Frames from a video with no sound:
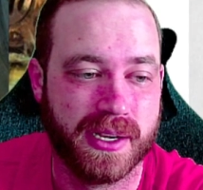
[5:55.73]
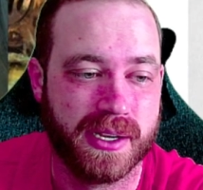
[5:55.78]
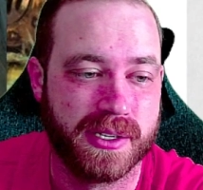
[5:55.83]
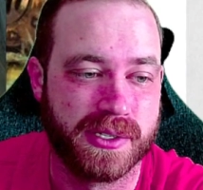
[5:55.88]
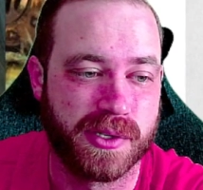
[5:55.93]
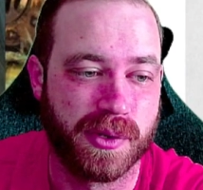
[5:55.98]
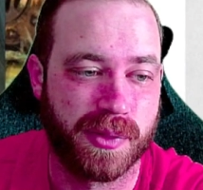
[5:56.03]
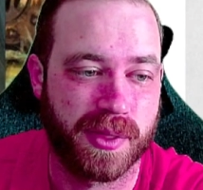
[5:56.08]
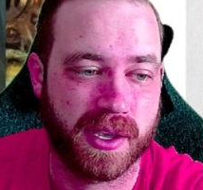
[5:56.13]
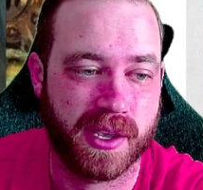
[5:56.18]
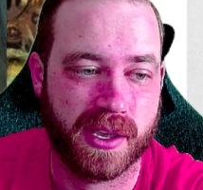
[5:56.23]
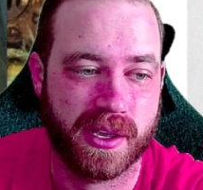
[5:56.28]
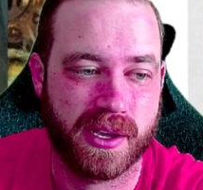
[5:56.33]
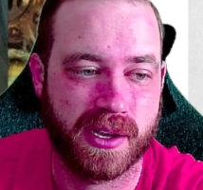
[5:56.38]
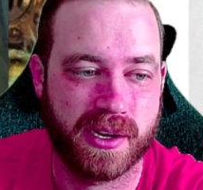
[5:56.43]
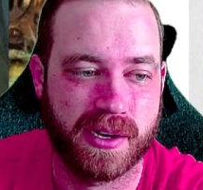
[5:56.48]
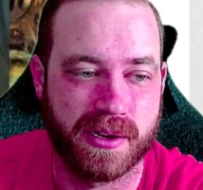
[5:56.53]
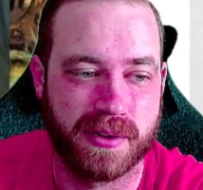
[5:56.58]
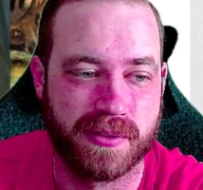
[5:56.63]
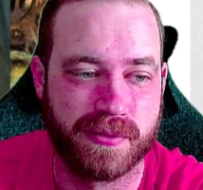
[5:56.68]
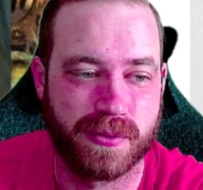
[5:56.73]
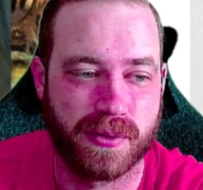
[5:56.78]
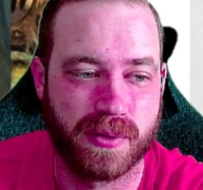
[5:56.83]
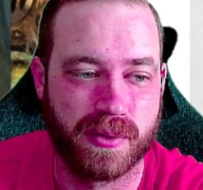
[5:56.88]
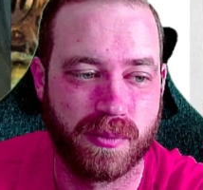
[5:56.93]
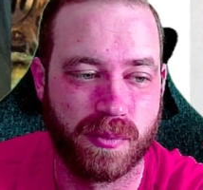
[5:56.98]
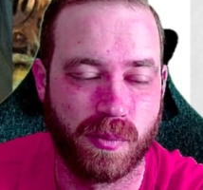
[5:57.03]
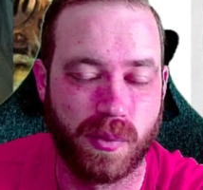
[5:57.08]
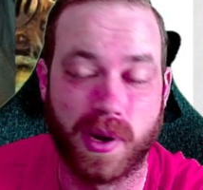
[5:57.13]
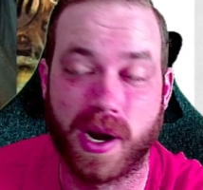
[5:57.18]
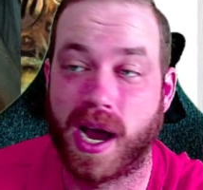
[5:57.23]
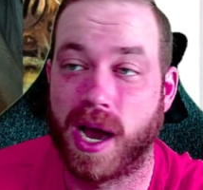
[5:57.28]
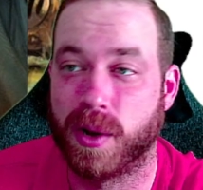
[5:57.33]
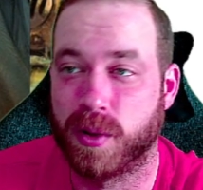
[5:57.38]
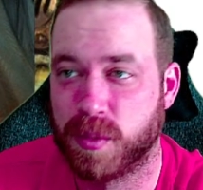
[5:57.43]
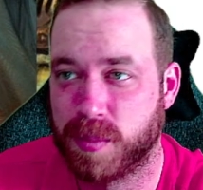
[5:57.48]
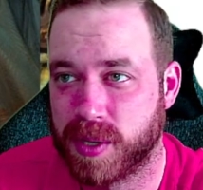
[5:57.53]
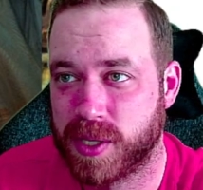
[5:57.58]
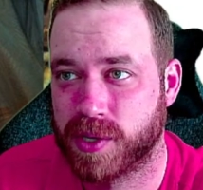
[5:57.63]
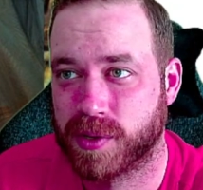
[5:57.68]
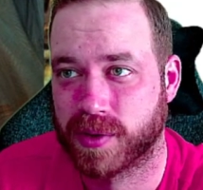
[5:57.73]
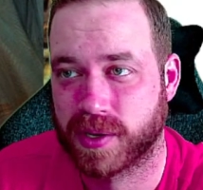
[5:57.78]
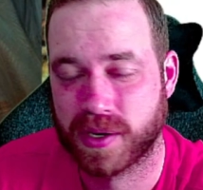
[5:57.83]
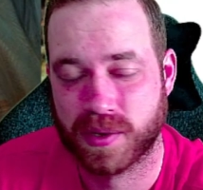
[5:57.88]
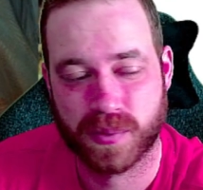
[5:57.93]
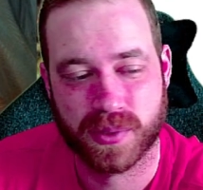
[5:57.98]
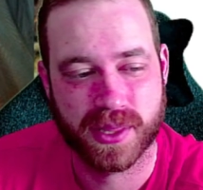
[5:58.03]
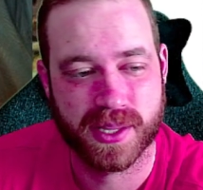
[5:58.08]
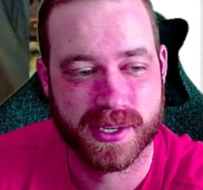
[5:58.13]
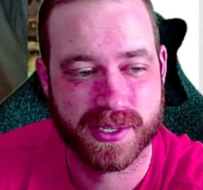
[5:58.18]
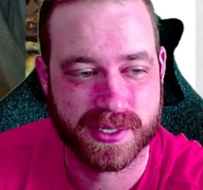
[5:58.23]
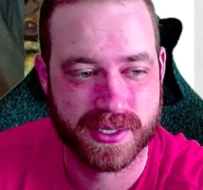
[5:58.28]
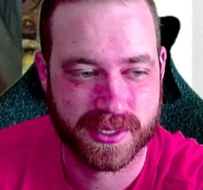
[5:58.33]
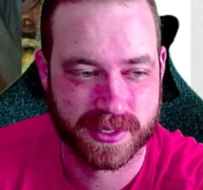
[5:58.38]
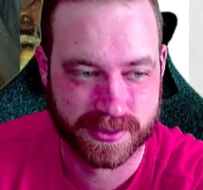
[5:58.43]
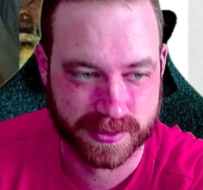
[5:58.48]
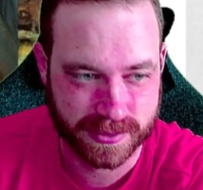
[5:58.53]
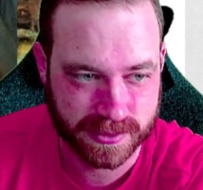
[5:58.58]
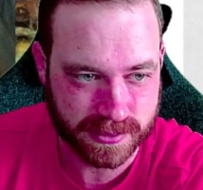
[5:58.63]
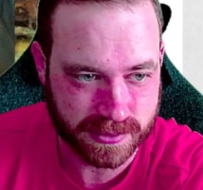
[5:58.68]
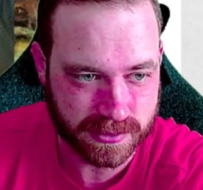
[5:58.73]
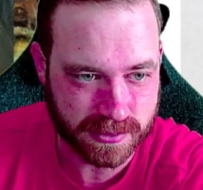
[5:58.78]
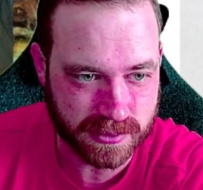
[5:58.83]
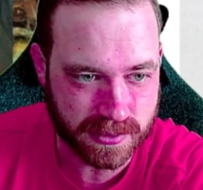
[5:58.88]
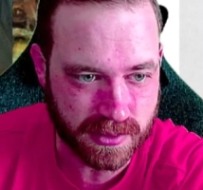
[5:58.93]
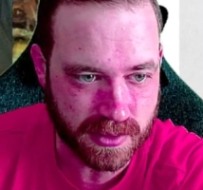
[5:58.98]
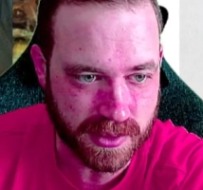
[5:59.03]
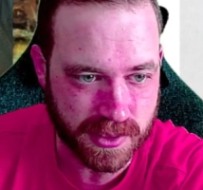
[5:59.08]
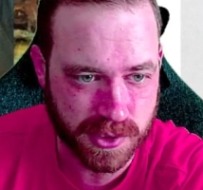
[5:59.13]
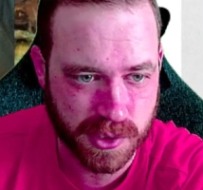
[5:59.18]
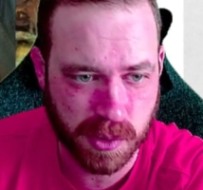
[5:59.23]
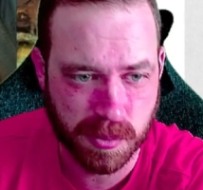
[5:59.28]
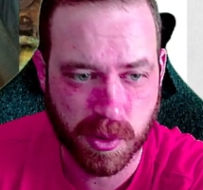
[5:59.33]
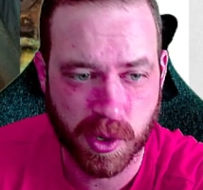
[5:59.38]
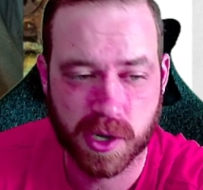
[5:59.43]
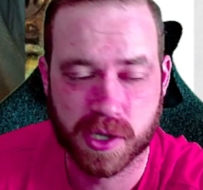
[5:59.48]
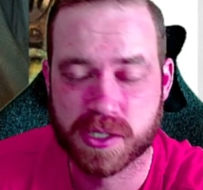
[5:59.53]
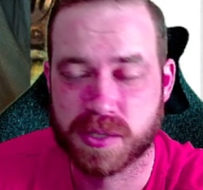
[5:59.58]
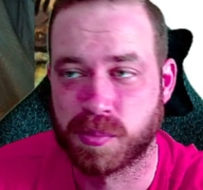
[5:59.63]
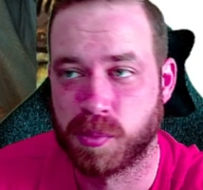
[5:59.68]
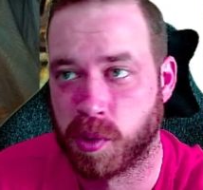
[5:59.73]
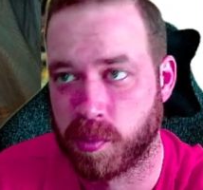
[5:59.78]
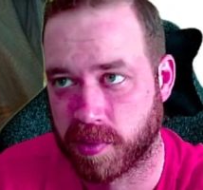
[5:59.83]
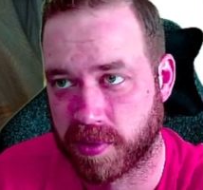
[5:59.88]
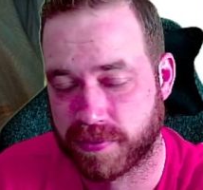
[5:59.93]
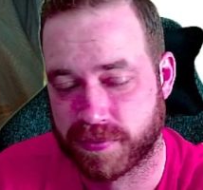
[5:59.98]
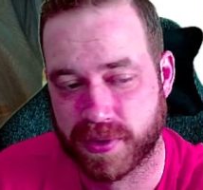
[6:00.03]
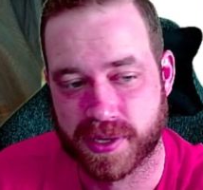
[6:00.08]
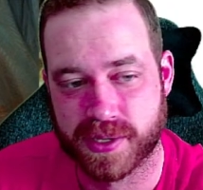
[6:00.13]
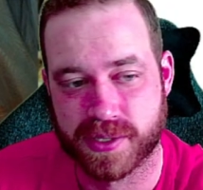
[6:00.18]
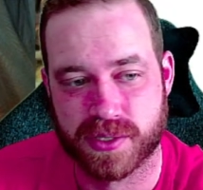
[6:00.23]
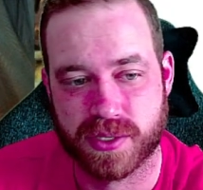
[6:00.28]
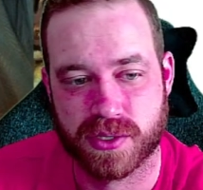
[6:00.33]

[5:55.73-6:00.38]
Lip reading: So thinking of what I would be doing with this, the opponent's movement phase.